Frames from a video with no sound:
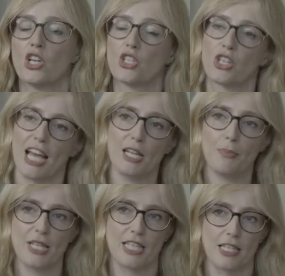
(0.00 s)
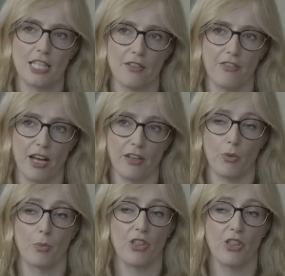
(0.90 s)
So can a business survive